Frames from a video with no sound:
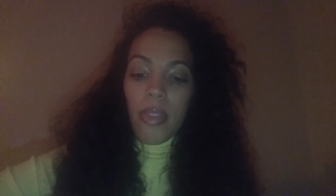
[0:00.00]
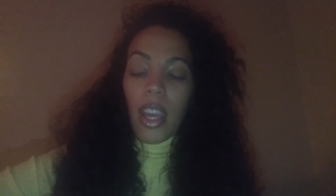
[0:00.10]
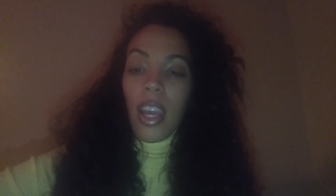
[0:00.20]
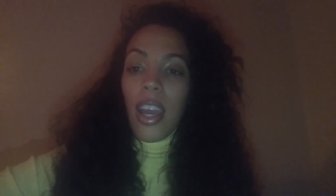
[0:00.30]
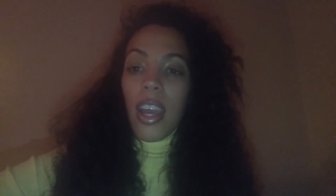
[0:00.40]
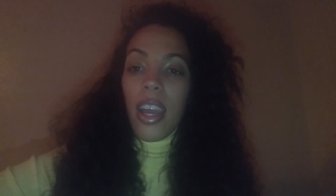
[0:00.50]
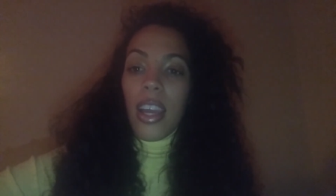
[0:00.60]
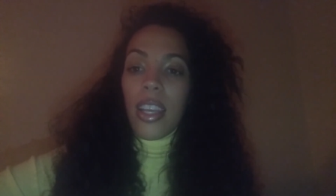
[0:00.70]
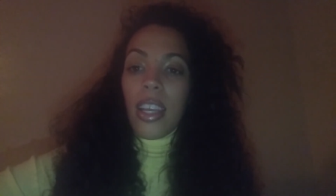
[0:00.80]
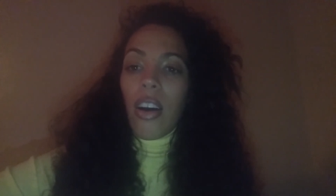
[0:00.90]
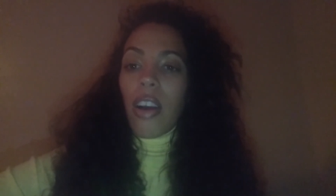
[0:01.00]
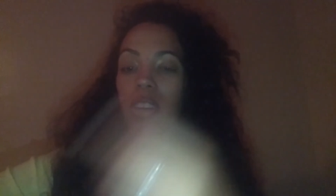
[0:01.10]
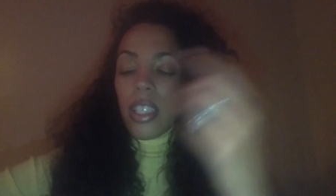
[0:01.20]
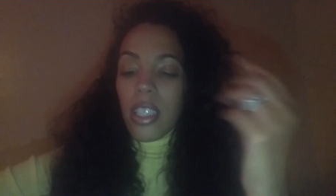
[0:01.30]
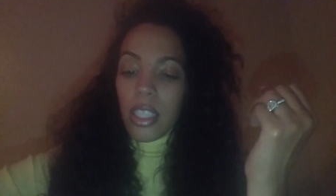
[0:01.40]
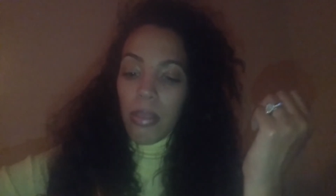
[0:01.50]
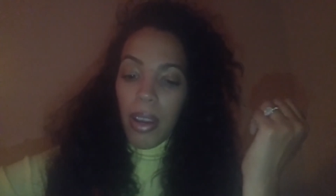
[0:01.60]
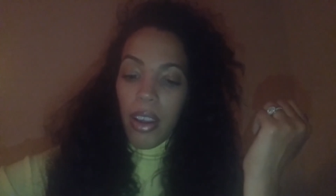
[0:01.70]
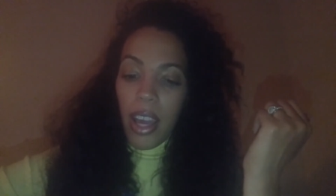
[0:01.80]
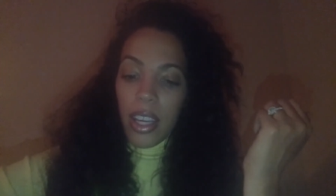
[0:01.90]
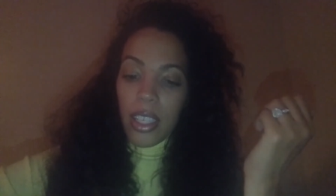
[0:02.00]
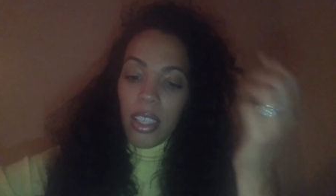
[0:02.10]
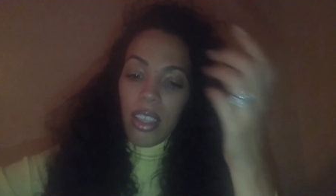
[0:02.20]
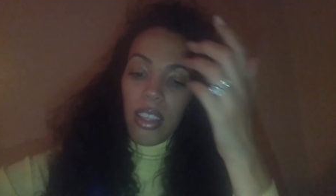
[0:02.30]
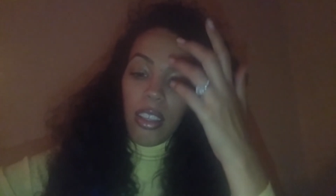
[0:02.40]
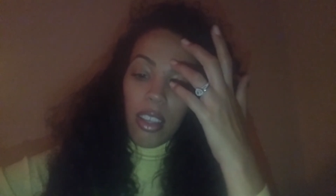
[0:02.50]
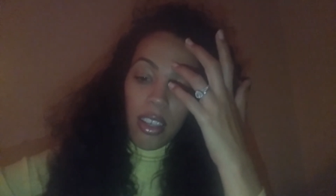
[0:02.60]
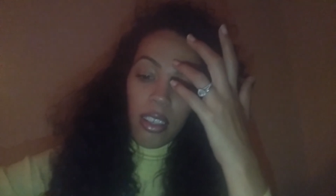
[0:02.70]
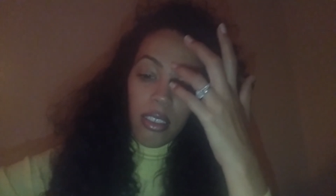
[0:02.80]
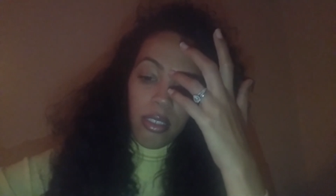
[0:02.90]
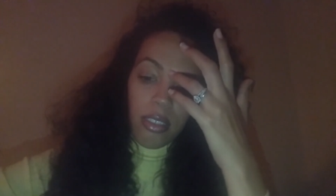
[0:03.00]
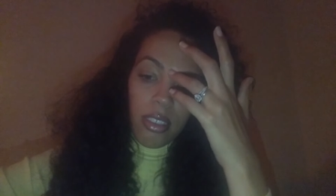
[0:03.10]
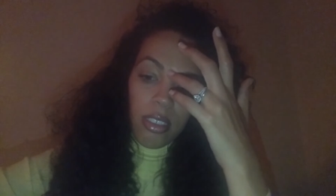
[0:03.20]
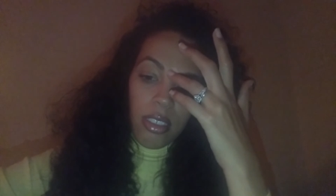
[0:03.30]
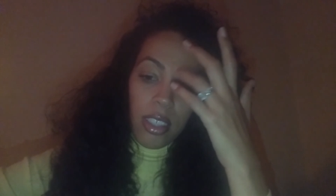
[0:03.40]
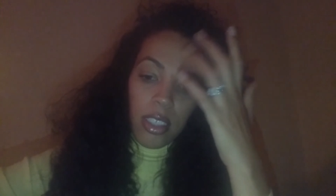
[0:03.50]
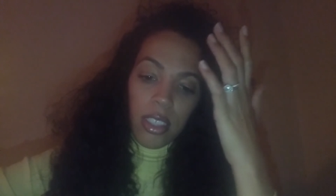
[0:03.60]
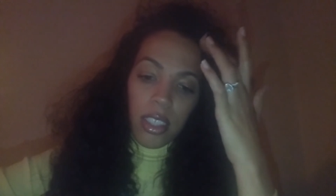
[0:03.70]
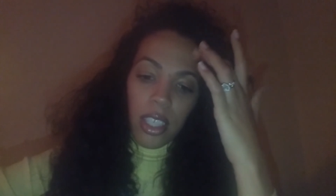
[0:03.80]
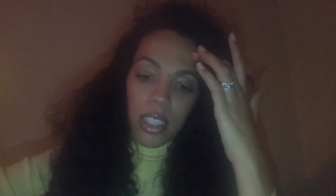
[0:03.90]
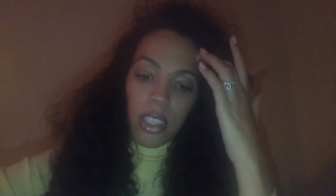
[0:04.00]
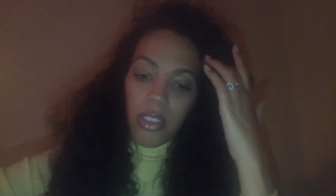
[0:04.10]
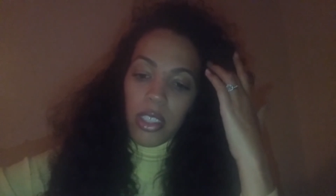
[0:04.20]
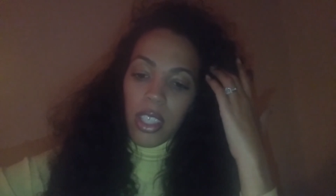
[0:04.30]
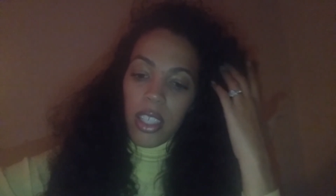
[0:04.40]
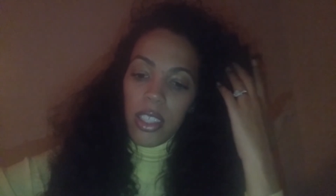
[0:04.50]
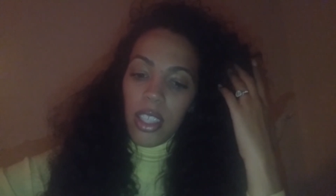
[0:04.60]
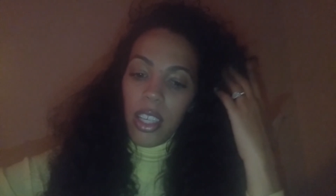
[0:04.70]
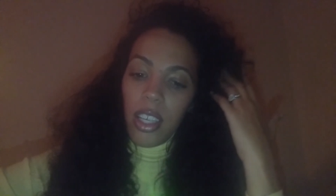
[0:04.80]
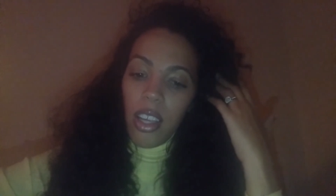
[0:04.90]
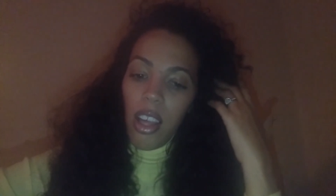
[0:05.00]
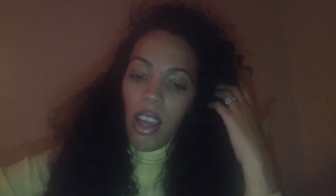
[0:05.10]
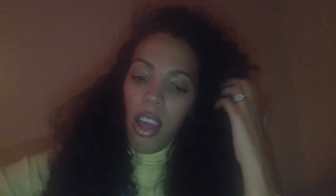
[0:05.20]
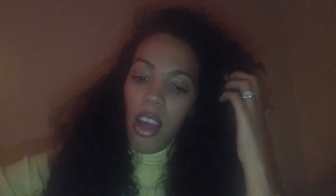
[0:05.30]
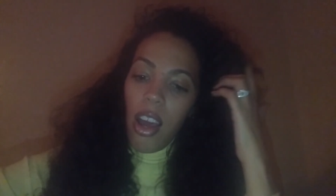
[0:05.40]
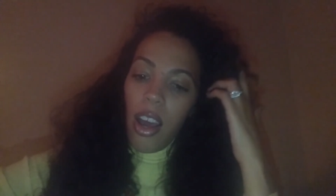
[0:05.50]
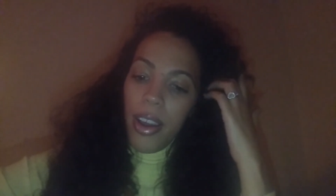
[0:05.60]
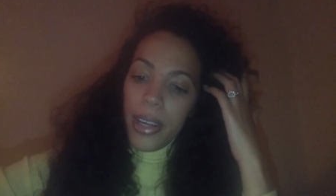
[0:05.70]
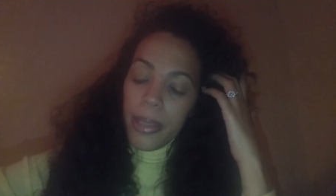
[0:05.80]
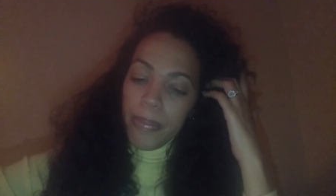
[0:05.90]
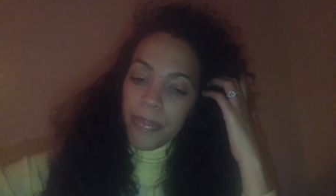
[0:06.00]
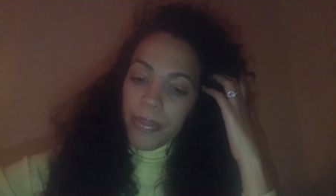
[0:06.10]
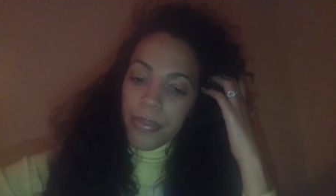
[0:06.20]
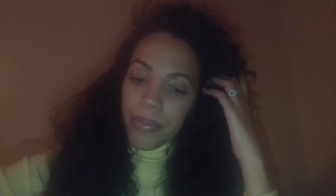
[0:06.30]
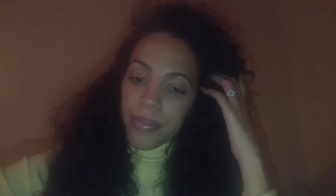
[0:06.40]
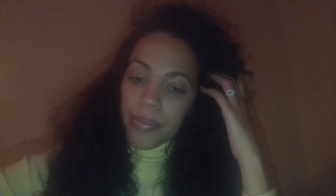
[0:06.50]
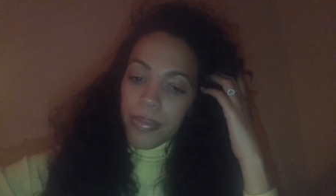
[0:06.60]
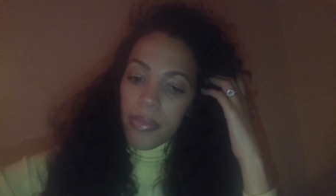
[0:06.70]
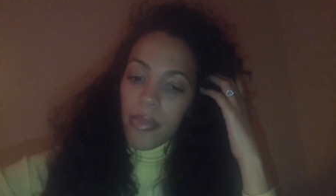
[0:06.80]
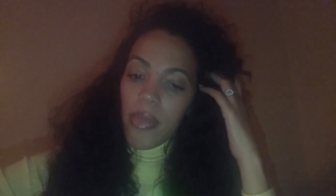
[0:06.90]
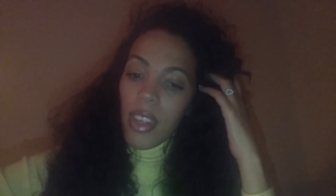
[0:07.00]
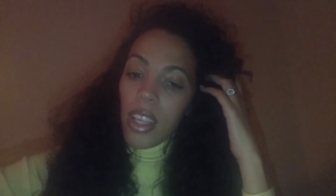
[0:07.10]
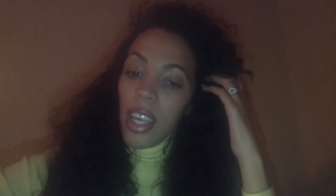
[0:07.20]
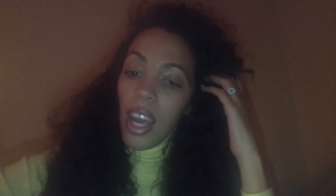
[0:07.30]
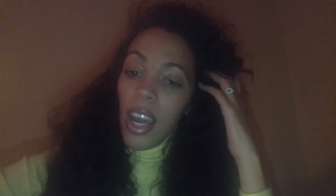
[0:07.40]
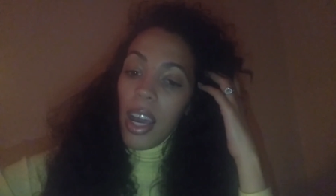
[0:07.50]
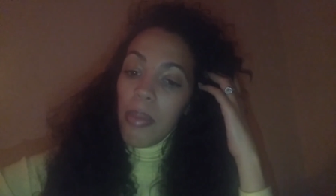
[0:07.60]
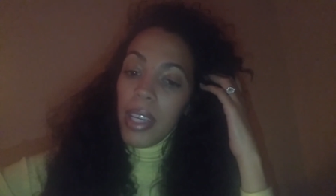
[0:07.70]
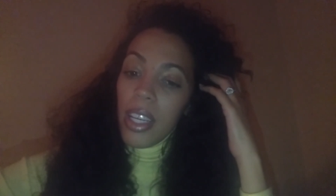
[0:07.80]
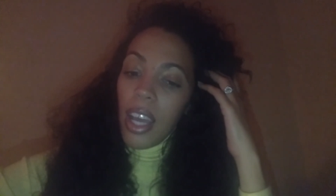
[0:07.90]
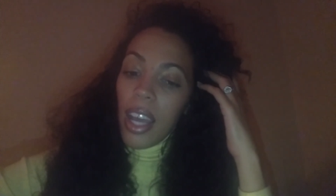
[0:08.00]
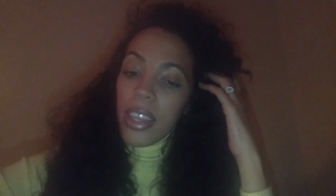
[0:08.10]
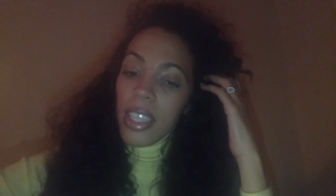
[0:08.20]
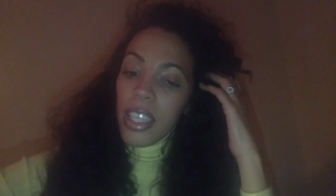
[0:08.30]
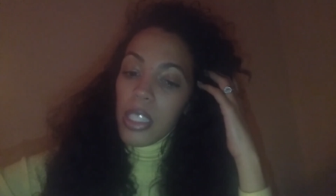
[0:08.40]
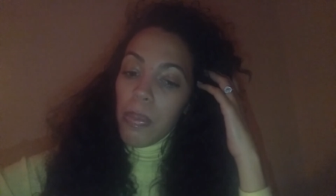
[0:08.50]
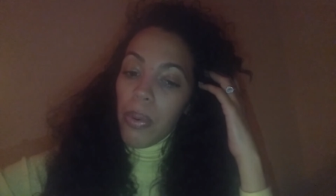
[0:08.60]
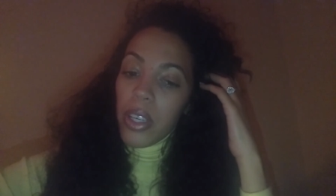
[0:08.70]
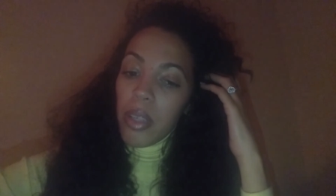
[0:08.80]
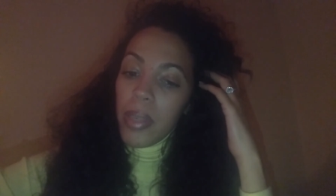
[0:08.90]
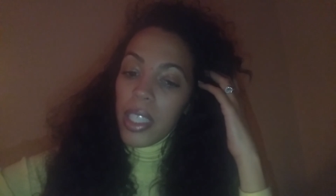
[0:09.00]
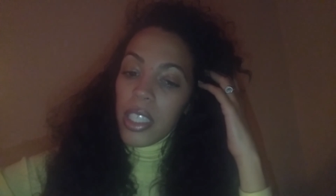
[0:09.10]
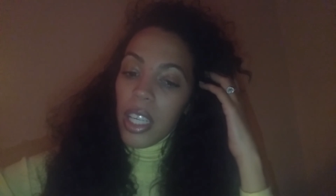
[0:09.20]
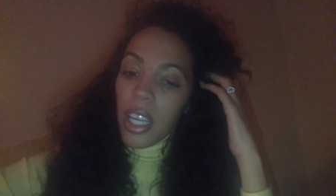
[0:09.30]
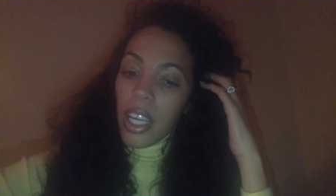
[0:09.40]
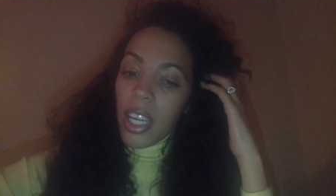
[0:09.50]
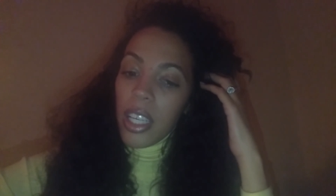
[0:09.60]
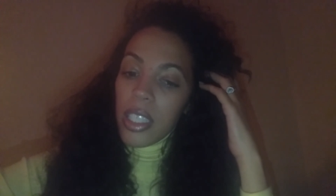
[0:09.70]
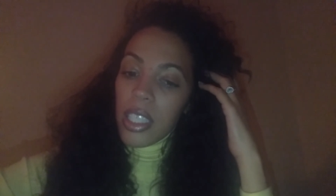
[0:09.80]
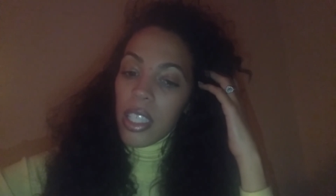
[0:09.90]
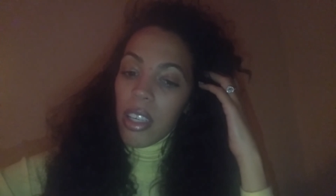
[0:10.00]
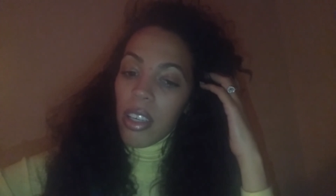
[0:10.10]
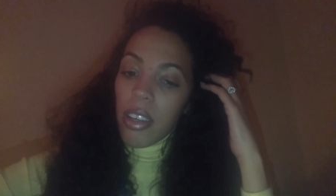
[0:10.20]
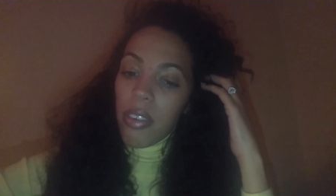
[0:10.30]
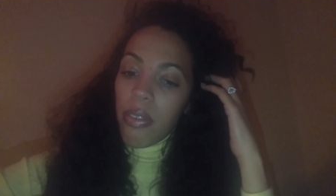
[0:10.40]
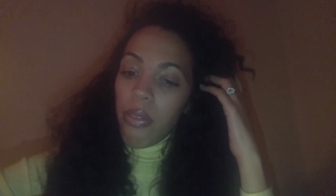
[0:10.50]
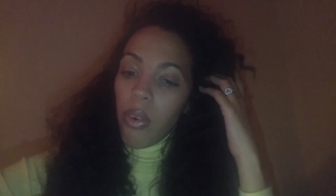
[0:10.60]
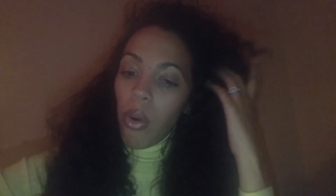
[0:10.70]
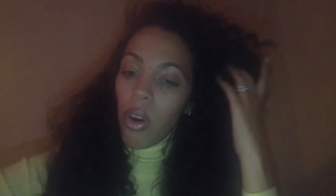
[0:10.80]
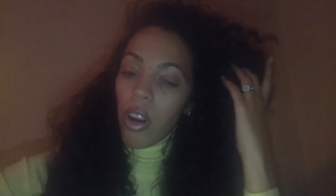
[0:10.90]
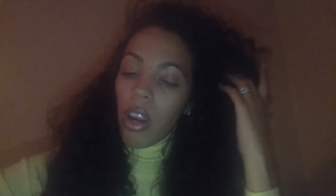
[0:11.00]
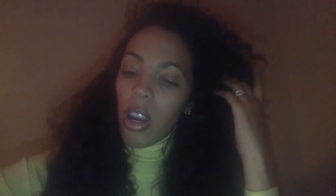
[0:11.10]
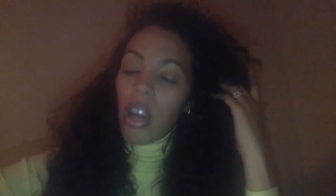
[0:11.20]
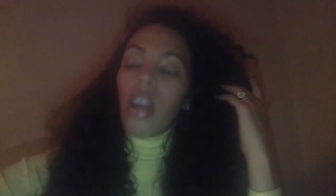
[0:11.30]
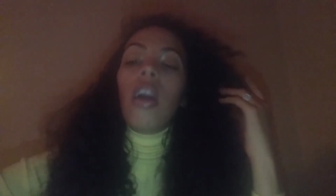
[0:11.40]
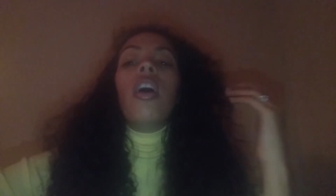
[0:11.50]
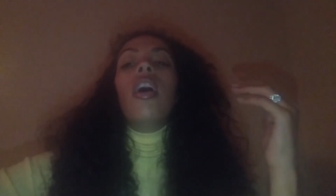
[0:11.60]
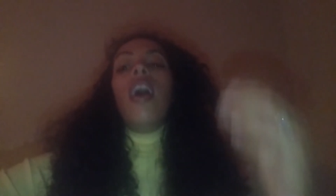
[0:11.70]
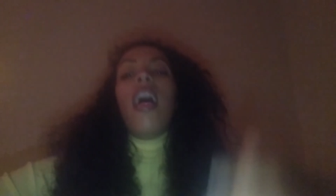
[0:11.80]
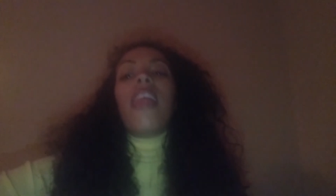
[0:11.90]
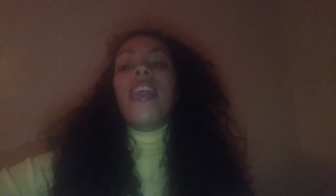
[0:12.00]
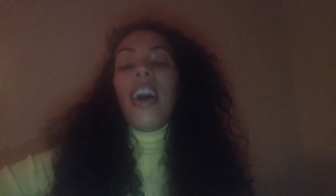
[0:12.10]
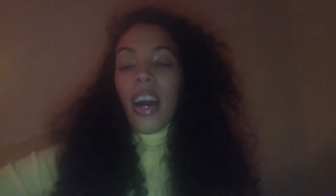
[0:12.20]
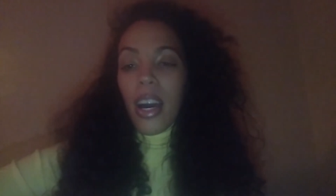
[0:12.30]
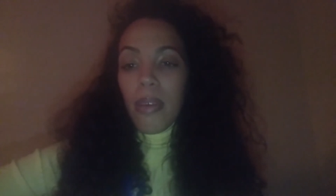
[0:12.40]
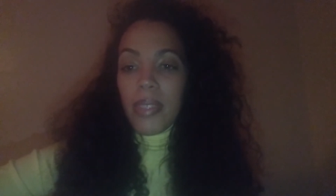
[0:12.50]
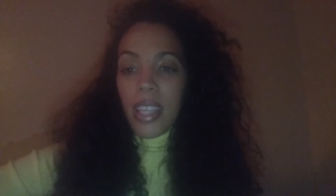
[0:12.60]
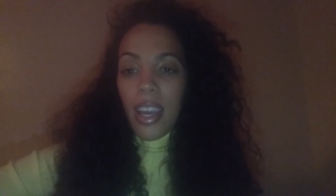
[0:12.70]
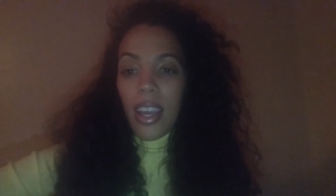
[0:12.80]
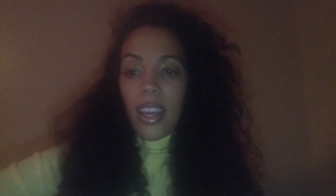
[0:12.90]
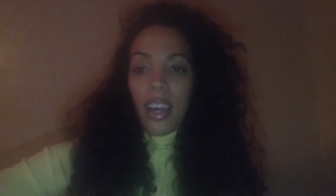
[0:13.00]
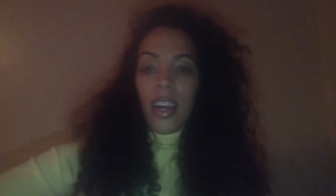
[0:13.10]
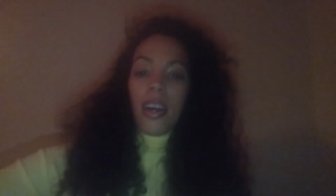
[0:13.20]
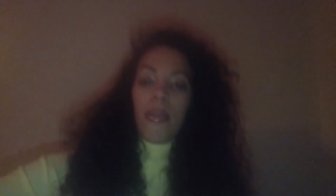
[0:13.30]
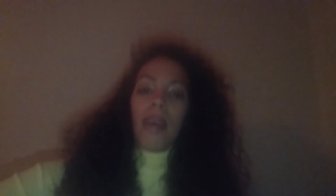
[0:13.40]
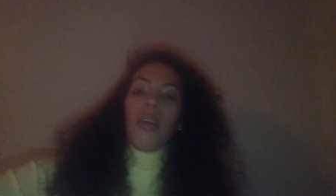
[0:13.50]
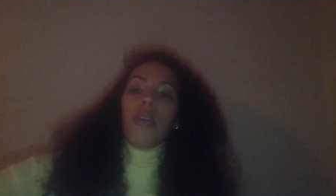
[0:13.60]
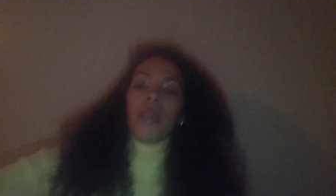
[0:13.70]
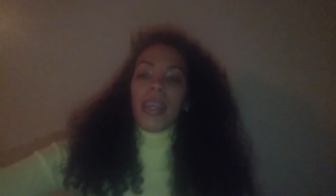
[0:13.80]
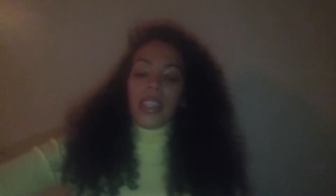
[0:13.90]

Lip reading: And I already talked about acne. Yeah, ugh, that's just like so disgusting. Yeah, I mean, I think that's pretty much it for the update. I don't want to make